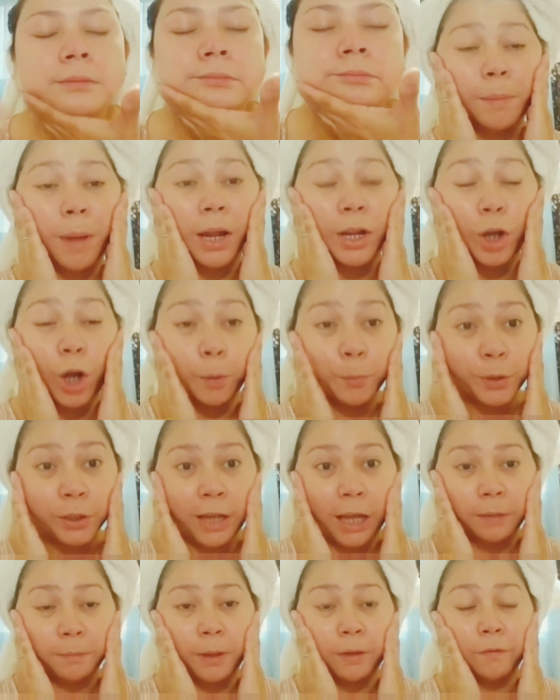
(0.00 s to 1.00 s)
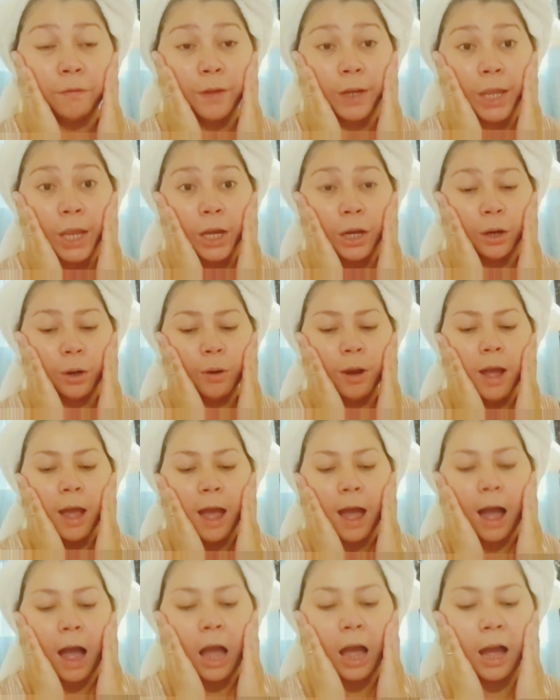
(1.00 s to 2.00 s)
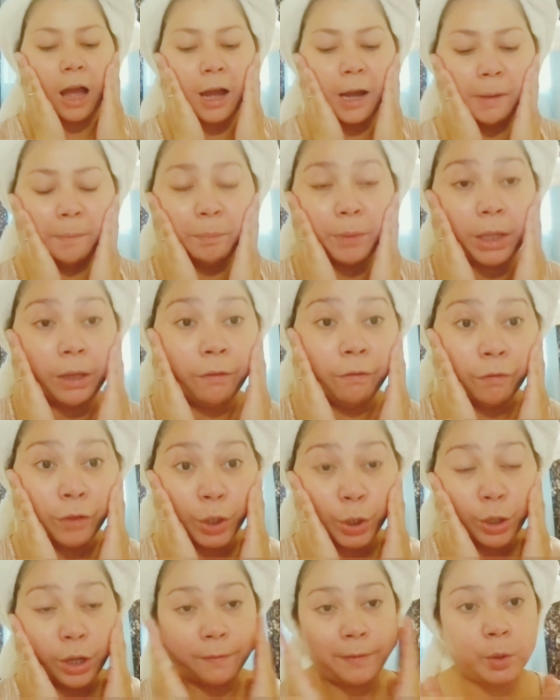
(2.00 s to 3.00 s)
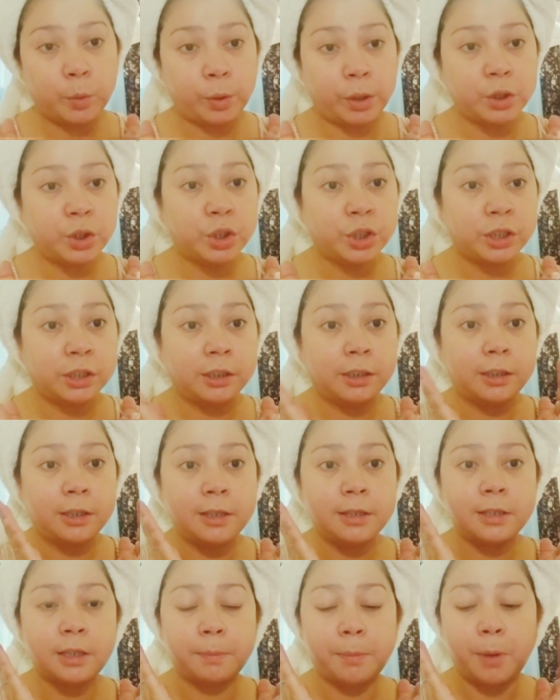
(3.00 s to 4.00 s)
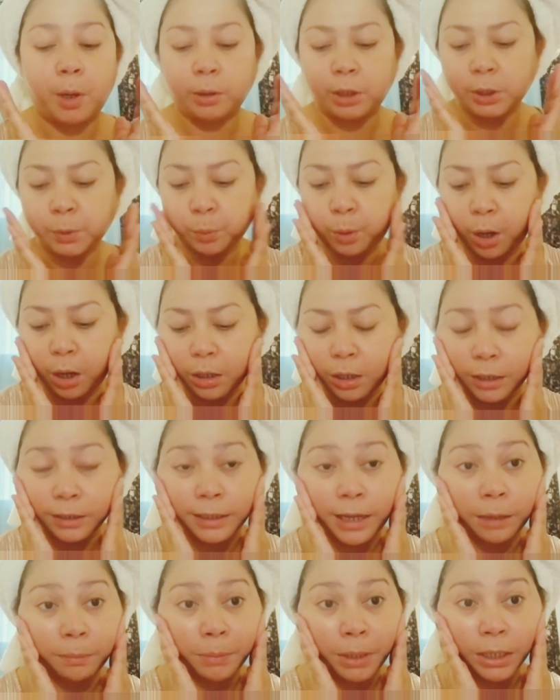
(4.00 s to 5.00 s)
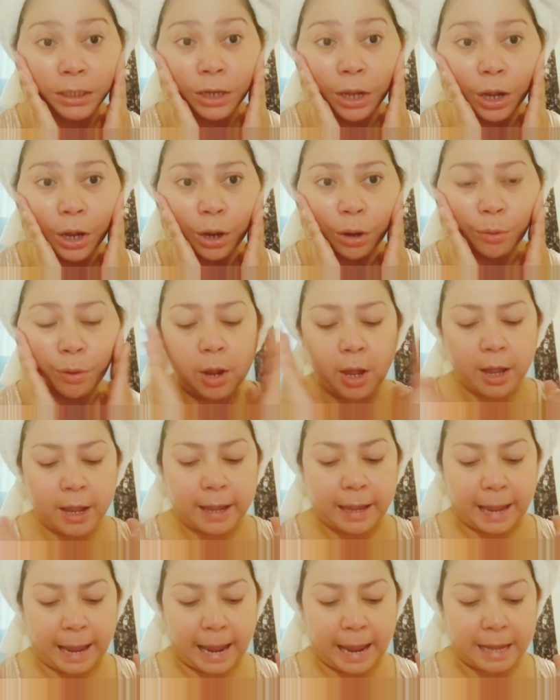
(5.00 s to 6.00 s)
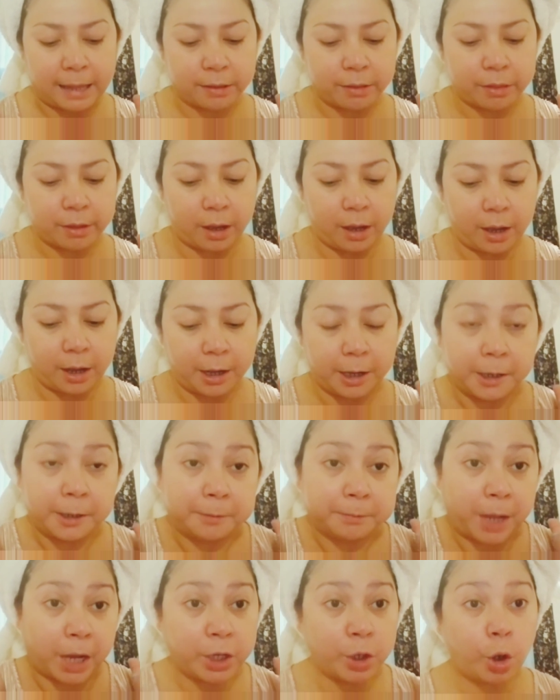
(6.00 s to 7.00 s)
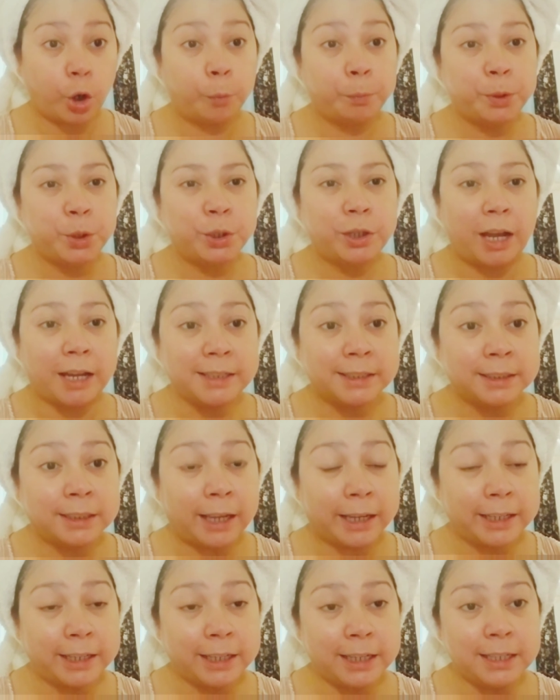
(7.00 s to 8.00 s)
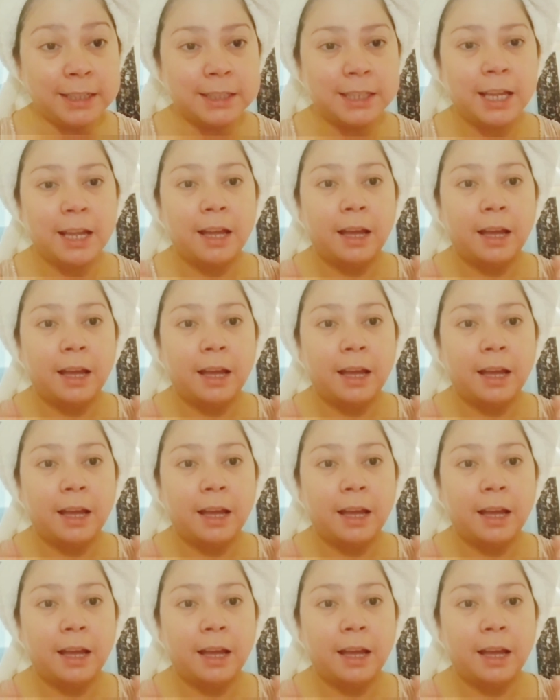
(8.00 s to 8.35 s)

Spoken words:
I hope you like my video. If you have any questions about this product, let me know. And I hope you guys like it.